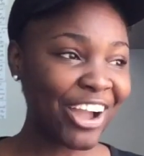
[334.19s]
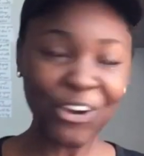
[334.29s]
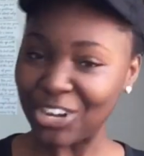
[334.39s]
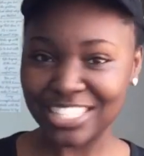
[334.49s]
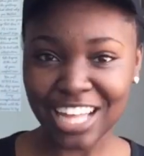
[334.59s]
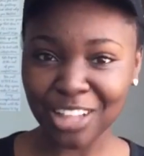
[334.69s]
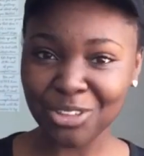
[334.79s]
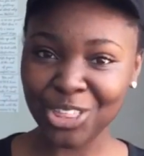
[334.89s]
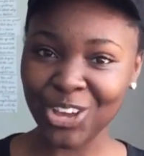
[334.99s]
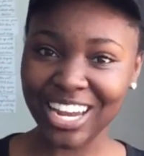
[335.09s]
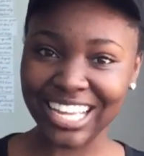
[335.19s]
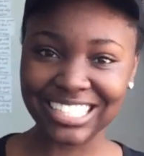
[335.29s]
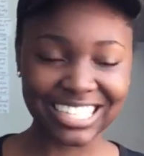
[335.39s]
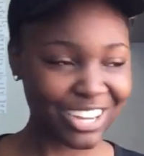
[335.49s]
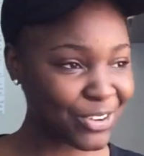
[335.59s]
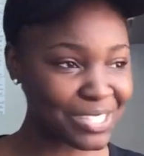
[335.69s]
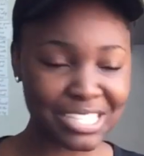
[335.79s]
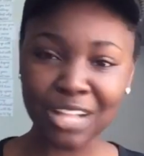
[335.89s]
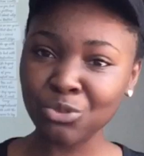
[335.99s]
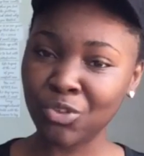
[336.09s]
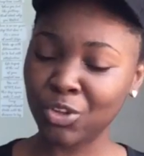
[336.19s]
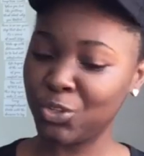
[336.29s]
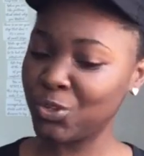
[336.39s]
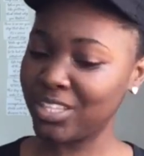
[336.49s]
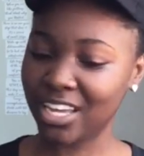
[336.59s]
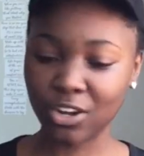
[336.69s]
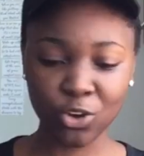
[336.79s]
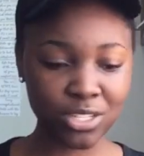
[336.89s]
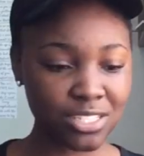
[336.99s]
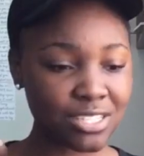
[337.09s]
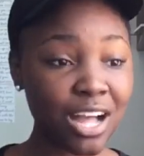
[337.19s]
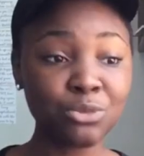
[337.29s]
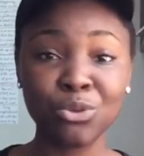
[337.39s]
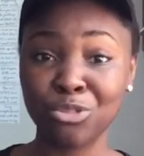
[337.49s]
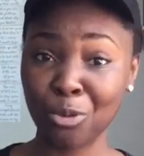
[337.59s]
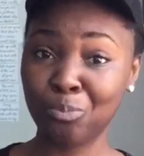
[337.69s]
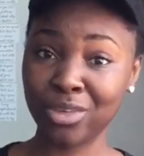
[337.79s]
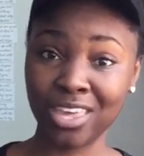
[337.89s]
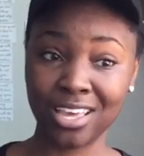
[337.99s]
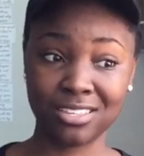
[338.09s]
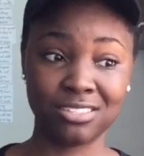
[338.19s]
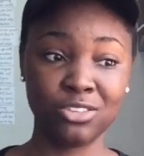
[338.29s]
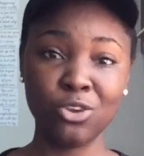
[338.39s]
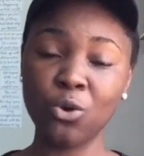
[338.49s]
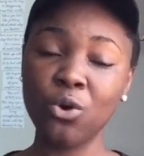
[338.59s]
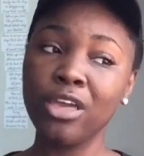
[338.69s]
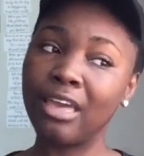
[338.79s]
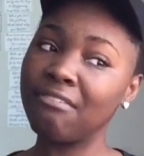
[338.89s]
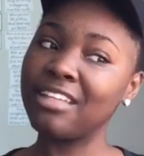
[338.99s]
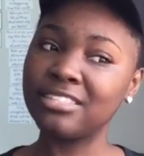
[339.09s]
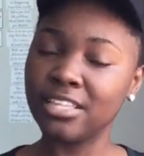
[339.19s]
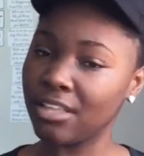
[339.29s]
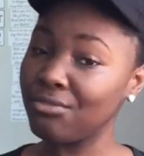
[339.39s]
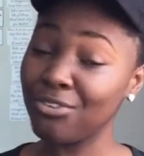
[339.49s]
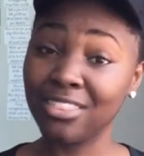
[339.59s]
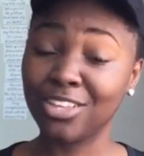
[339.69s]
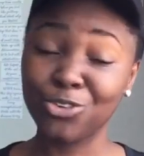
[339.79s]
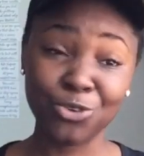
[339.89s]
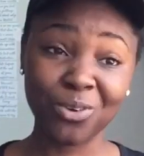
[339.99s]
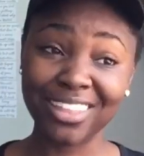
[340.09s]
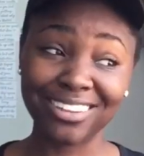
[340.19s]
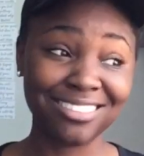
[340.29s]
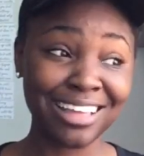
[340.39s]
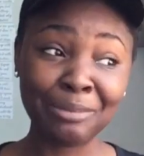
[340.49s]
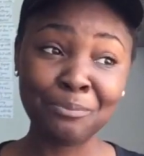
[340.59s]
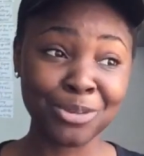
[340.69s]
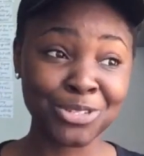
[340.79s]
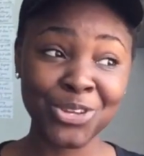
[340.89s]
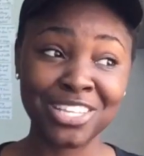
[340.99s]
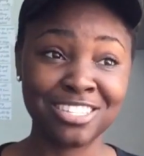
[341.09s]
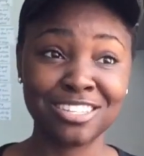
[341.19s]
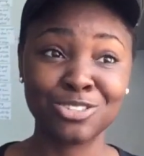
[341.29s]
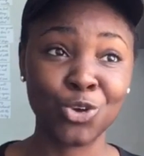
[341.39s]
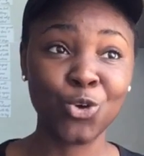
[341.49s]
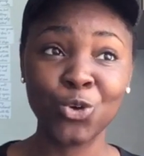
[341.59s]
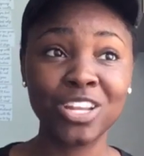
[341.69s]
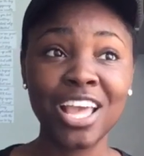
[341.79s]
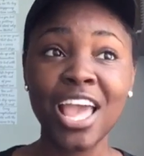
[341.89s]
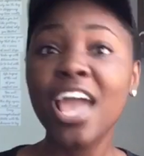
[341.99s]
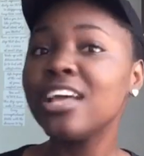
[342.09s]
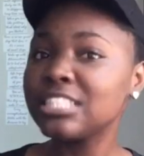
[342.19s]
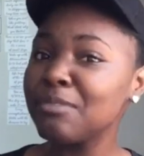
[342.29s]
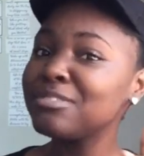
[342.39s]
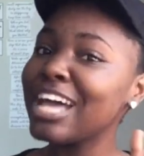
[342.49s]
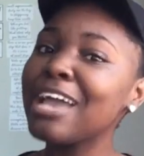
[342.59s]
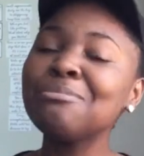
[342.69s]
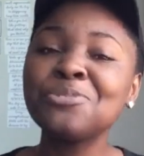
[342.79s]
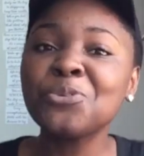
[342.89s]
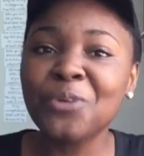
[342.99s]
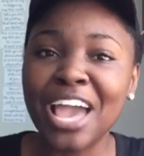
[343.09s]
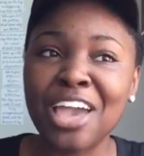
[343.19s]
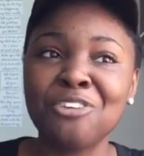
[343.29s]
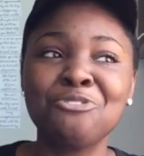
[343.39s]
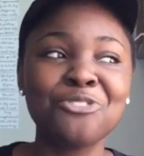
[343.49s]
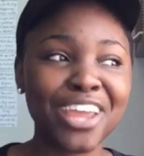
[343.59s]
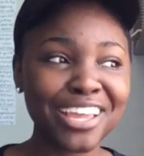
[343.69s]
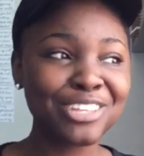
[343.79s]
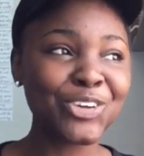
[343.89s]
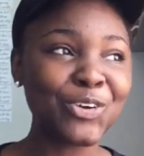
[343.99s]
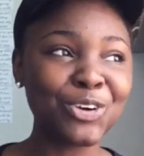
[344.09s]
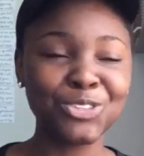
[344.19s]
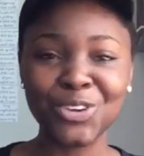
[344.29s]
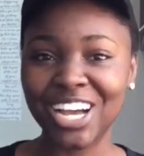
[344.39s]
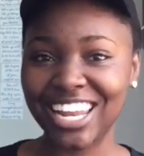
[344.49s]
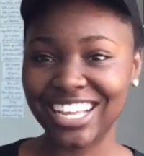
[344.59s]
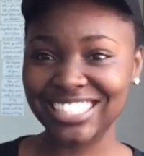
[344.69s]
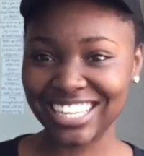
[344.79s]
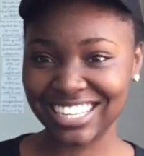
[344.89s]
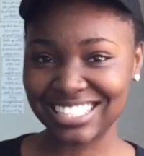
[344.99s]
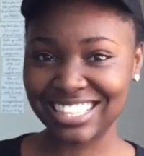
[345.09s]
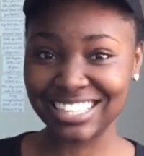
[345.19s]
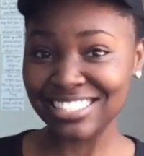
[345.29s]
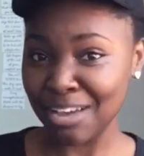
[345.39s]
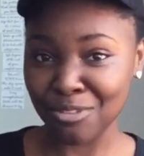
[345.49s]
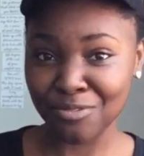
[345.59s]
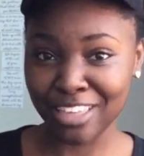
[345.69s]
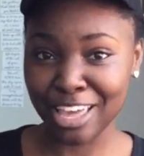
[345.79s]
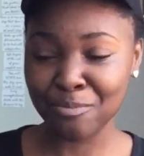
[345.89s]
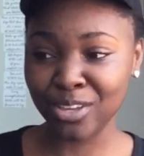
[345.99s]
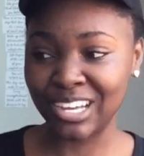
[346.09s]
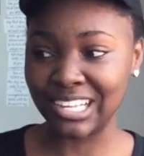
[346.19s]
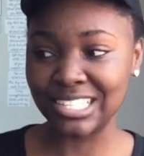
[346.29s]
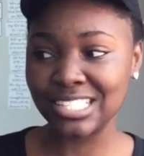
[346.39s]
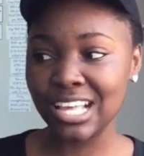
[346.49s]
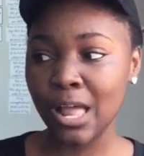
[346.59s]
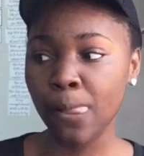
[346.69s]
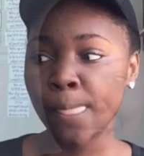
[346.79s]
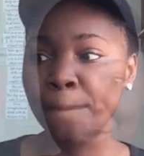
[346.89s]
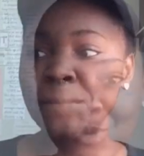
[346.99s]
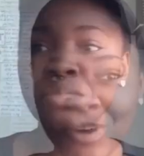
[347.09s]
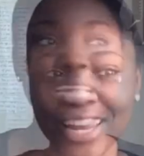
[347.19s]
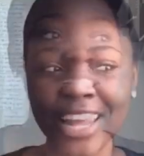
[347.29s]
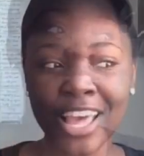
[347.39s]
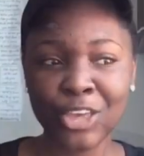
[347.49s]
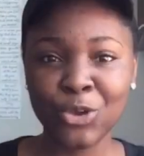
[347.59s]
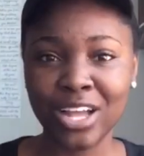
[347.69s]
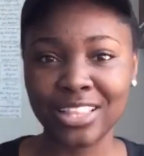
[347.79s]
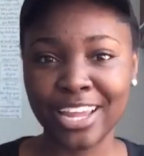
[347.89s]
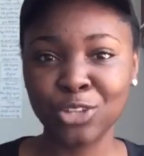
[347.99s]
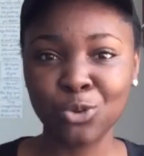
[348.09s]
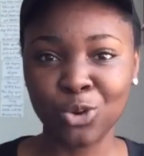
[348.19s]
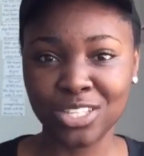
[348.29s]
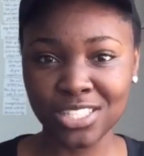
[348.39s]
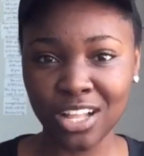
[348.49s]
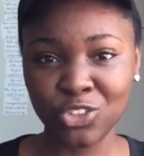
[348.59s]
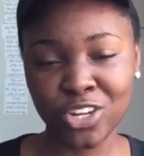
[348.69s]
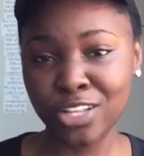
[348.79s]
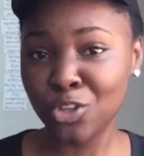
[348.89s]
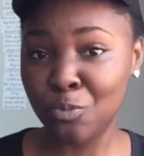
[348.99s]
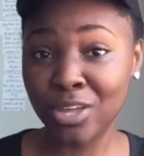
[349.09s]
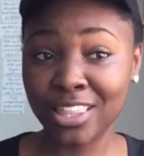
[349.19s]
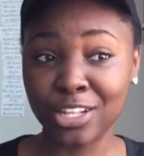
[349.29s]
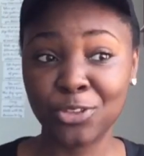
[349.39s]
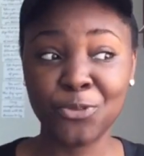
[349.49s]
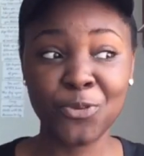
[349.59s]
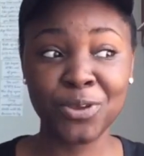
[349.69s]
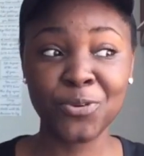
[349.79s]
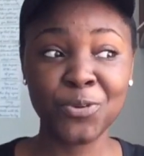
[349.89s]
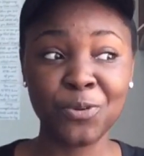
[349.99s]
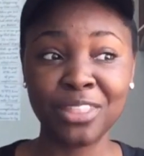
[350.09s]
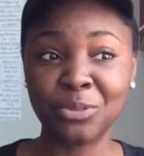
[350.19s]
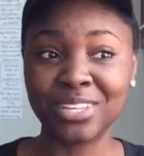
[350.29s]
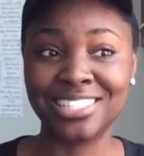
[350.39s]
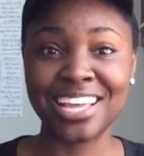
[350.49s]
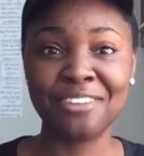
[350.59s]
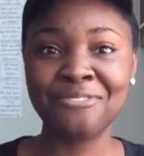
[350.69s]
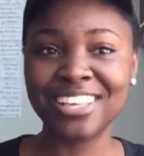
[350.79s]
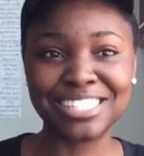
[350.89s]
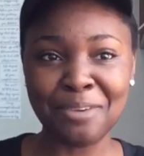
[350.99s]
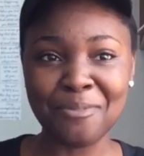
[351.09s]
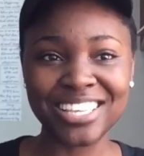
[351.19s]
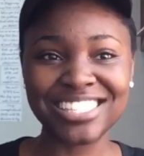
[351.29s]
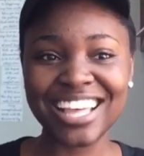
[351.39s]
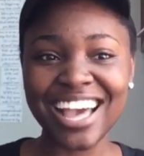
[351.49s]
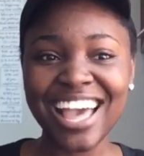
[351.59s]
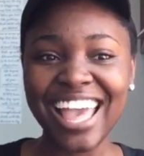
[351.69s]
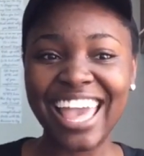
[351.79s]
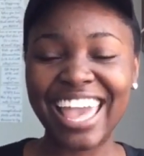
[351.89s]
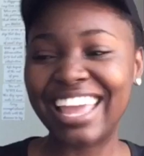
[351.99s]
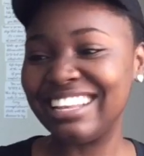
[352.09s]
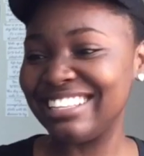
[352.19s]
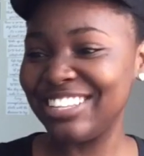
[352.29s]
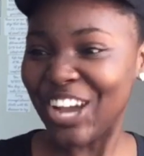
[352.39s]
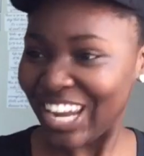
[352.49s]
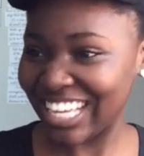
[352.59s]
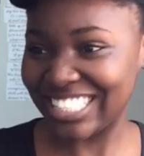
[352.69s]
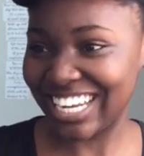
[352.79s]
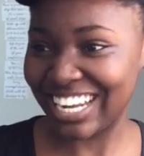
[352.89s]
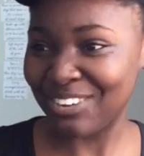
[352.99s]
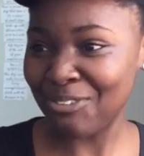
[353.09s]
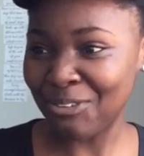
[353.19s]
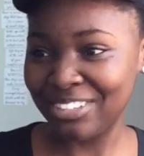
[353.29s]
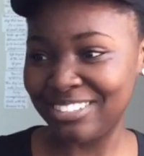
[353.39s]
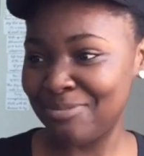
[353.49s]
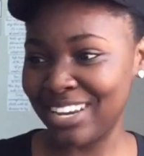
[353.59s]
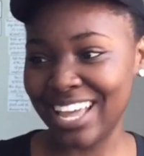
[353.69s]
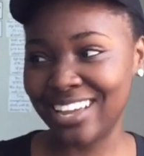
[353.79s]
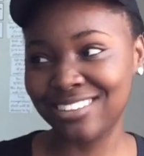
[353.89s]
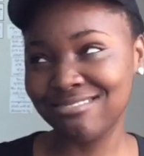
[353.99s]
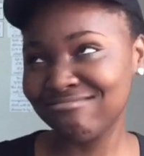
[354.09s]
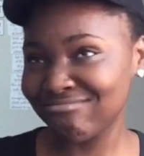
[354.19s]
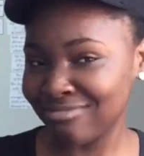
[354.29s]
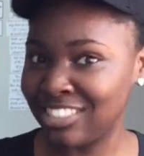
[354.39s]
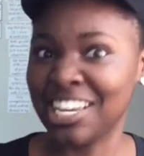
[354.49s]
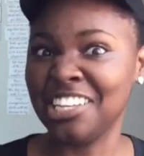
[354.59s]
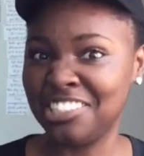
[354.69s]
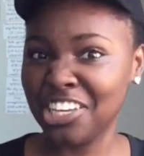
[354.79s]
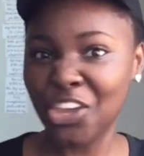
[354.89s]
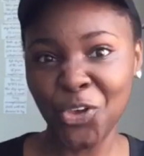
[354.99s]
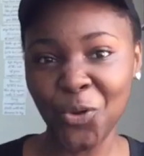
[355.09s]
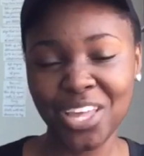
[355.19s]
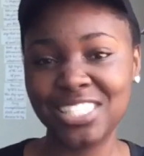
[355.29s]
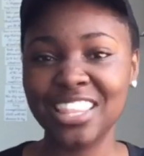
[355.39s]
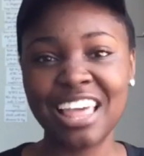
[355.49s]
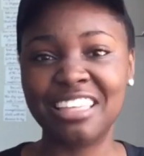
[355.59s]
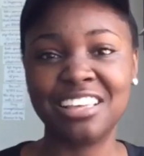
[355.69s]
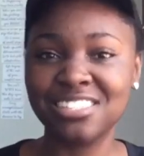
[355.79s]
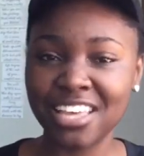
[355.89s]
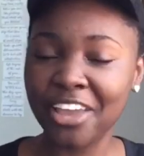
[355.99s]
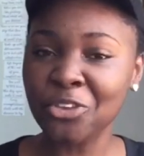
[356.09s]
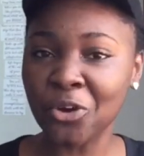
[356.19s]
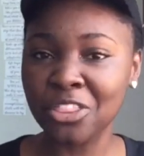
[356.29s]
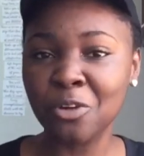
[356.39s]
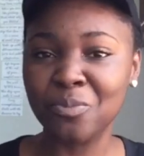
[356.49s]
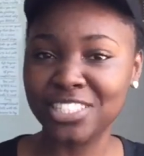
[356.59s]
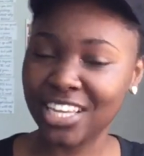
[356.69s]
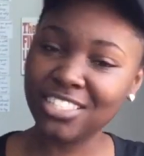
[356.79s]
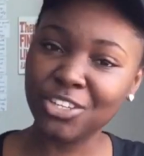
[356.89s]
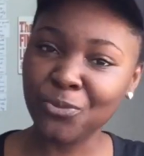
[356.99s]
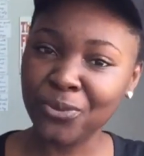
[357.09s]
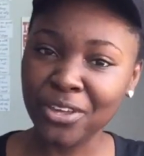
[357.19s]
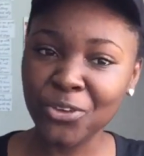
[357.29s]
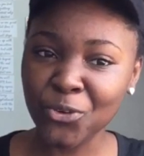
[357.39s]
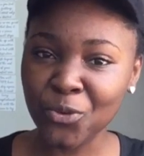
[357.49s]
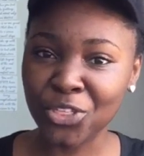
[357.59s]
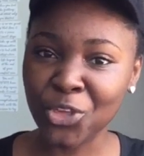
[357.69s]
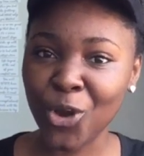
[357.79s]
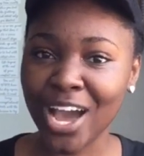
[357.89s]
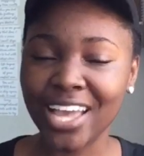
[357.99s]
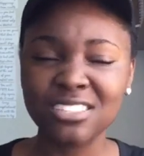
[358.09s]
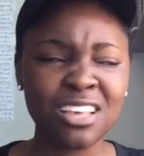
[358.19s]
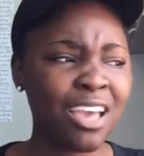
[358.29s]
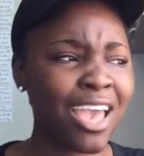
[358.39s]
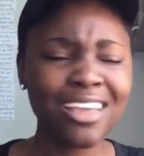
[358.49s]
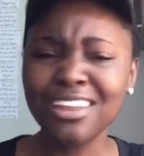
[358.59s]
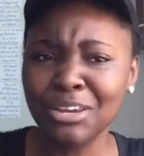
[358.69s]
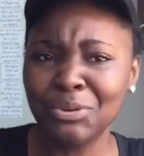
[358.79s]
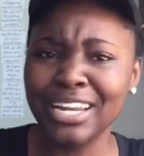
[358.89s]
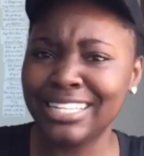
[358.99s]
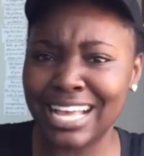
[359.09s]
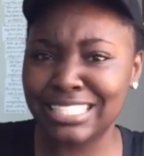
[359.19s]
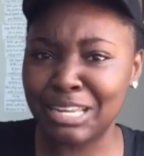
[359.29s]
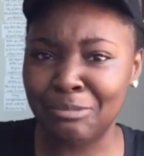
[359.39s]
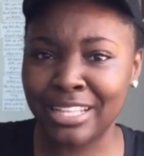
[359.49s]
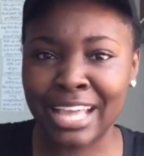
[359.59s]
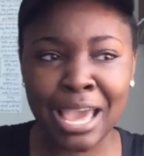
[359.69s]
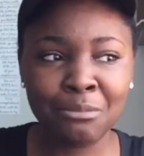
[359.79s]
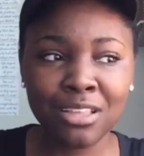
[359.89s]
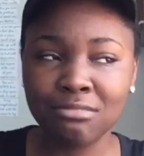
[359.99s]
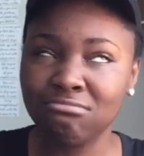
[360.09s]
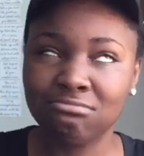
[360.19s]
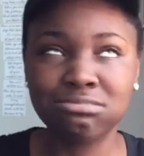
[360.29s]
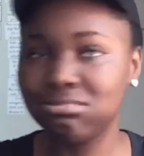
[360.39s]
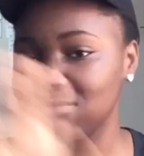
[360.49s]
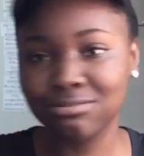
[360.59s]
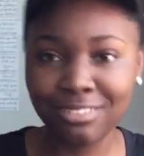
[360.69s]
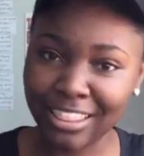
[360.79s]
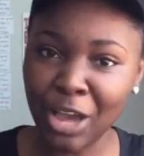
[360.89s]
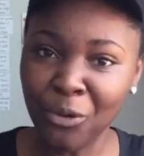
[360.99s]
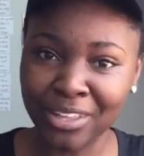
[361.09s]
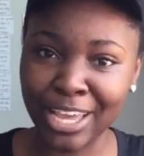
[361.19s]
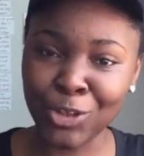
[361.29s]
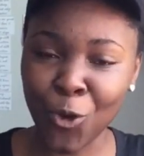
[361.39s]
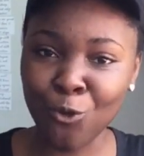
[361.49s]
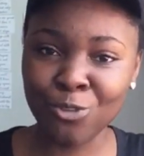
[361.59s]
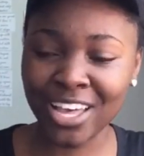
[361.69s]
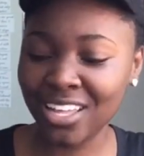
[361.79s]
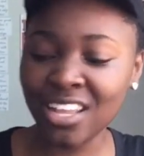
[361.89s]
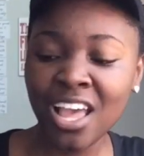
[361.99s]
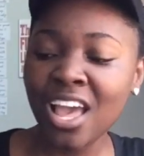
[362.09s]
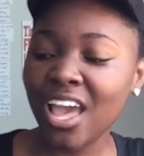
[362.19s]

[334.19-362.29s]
Consult with your lecturer, consult with your tutor, consult with your peers. Have that certain friend that that person is just good. And sometimes we are afraid to go to our lecturers this time of the year, because when you are trying to consult on a topic that was done first semester, and your lecturer would be like judging you. It's either they say it or they'll be judging you with your eyes, and it really doesn't matter. I mean, they will get over it,